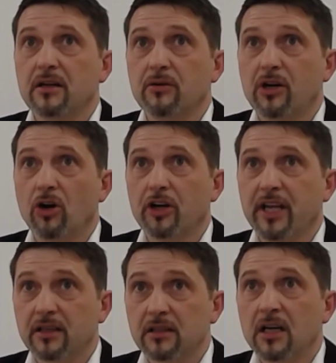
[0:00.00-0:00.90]

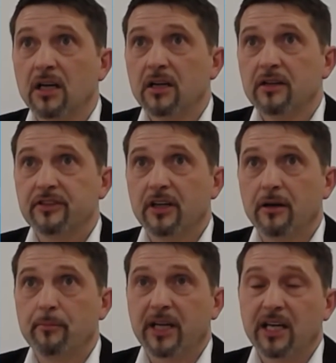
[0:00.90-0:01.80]
regarding
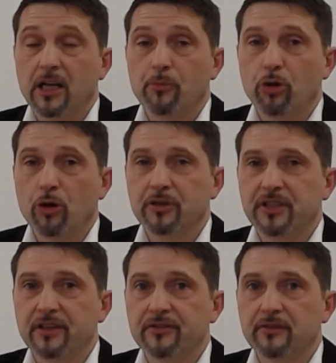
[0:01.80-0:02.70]
the mechanical
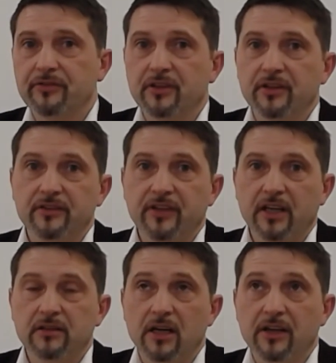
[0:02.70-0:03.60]
properties of the
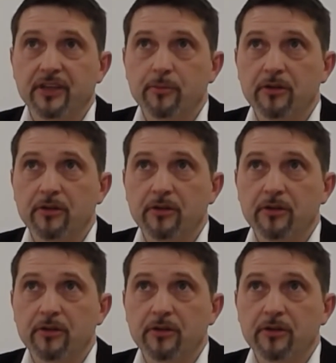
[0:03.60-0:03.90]
secondary